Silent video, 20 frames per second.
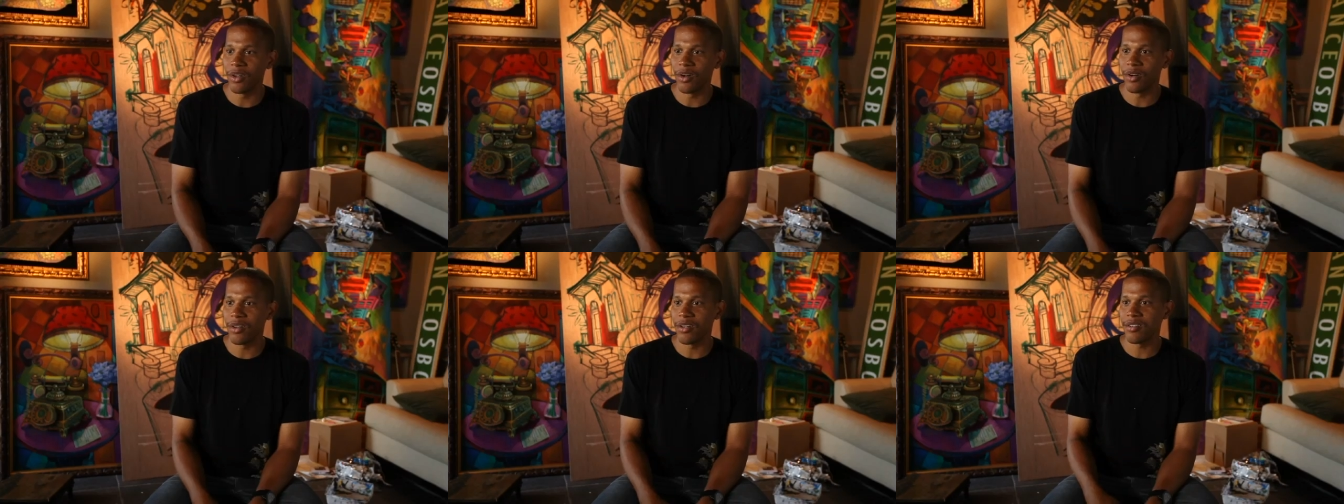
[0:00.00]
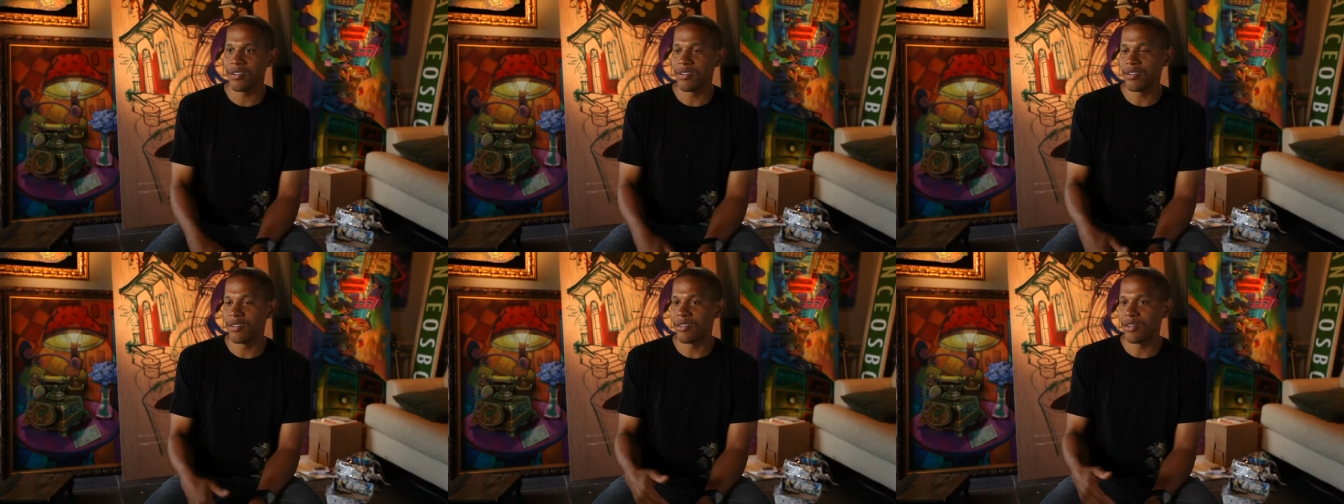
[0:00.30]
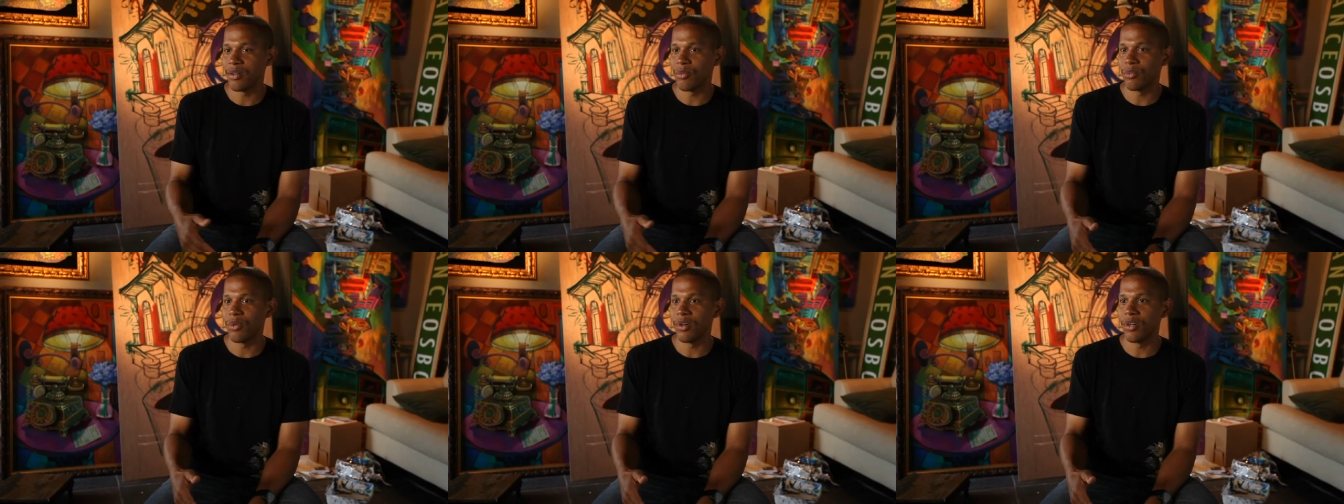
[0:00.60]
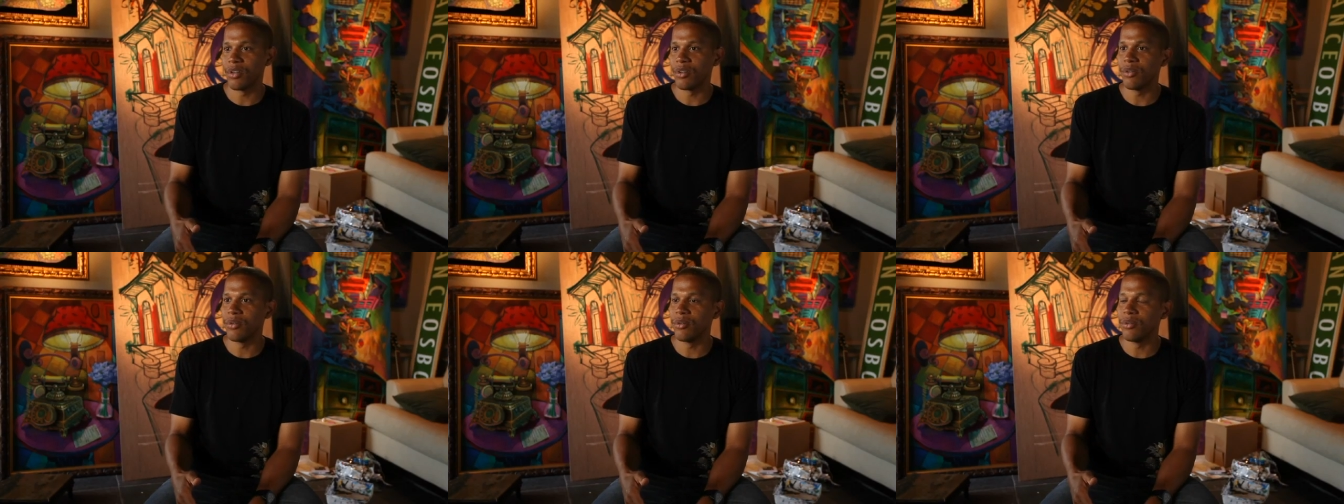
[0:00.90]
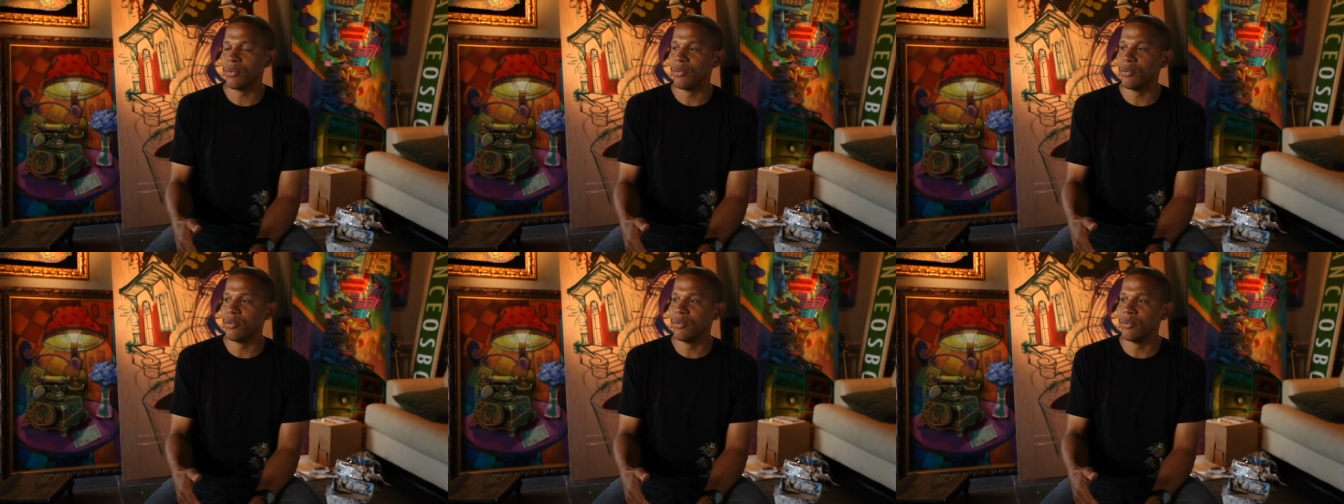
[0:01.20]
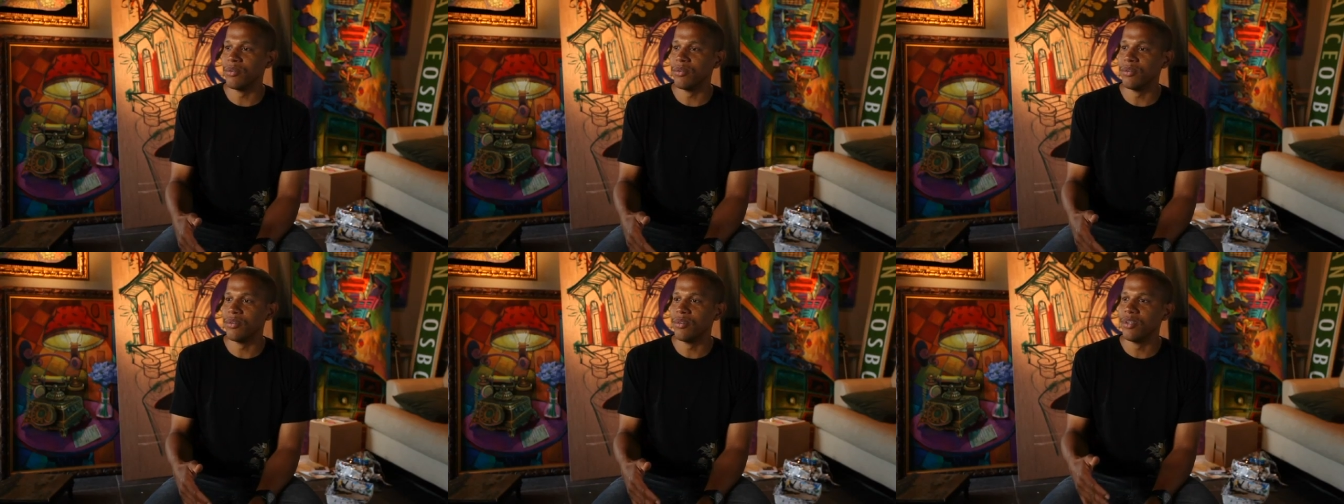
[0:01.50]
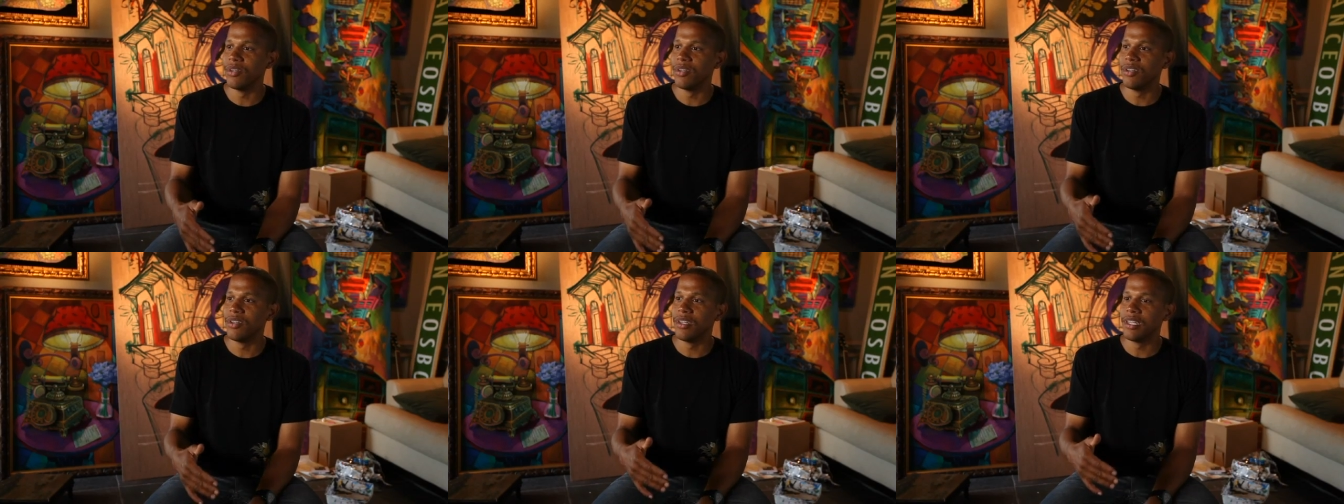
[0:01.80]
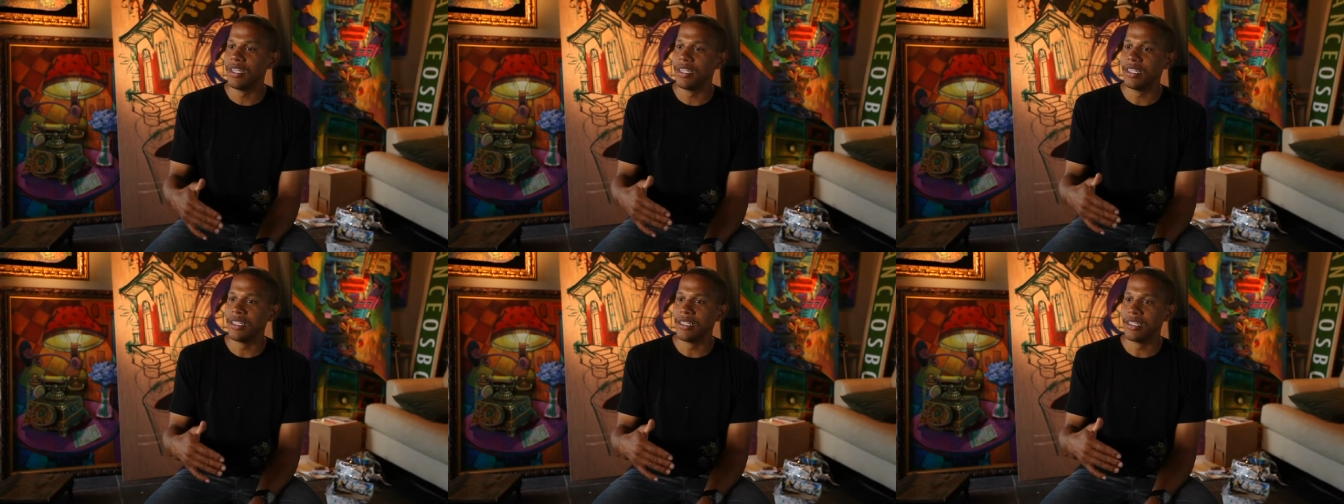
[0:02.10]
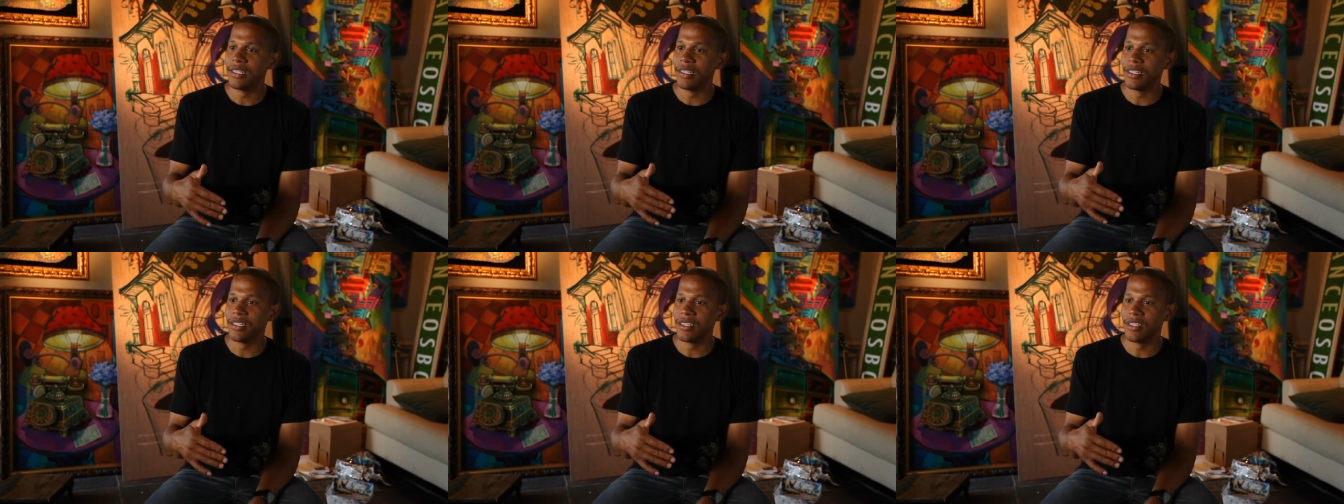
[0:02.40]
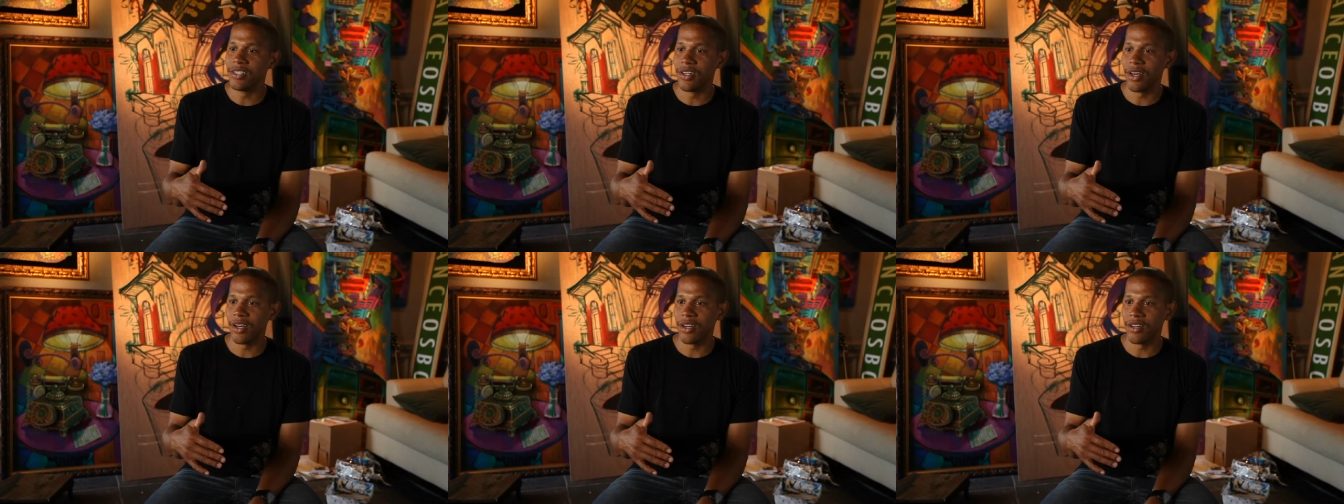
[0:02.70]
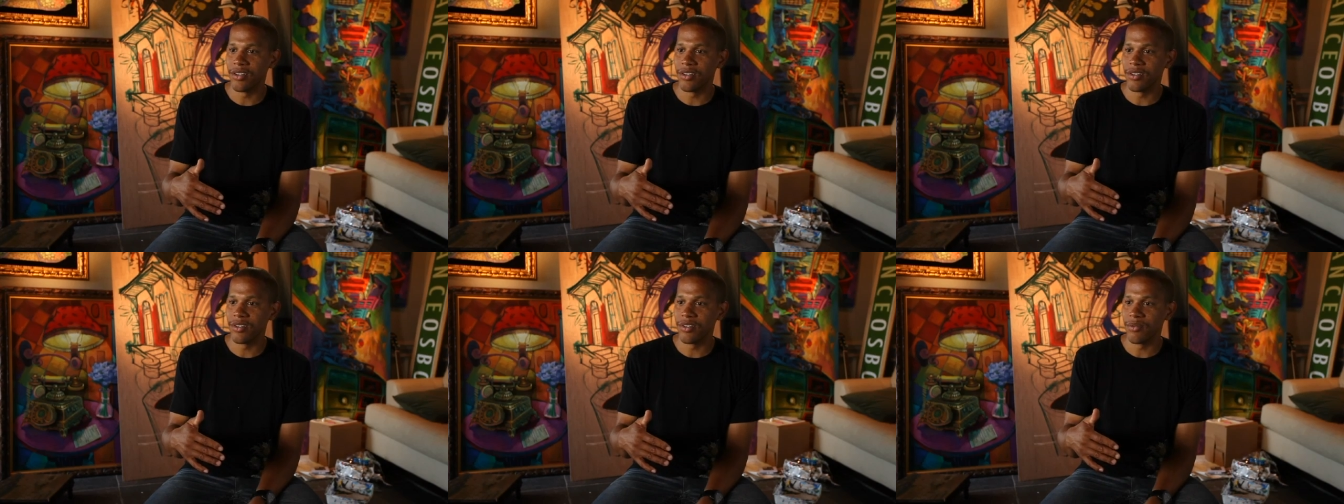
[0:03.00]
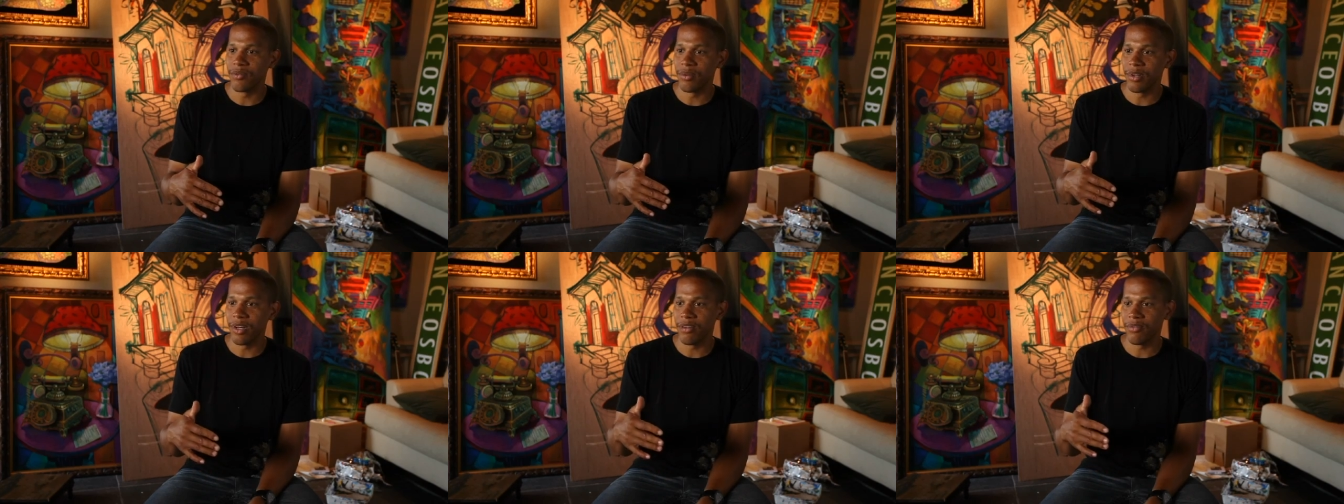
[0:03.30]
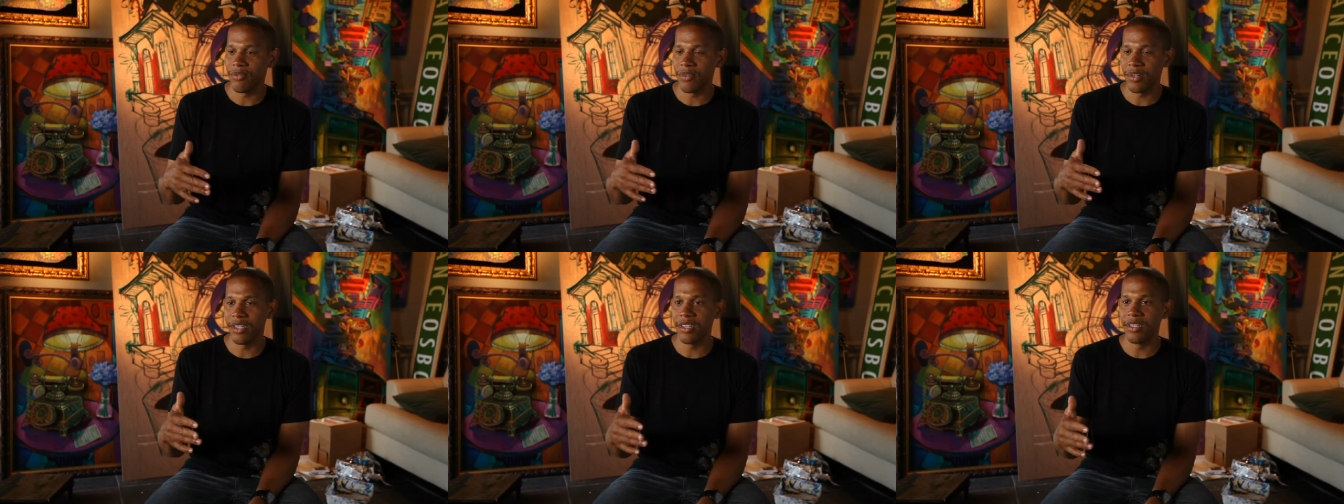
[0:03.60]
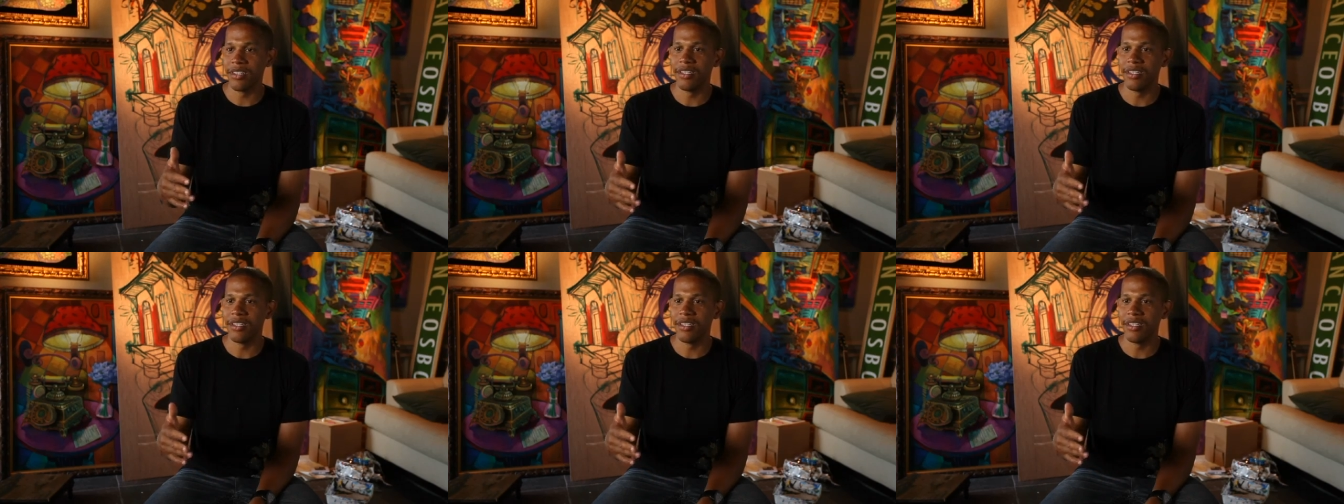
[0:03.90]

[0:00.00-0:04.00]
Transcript: artist is someone who does whatever he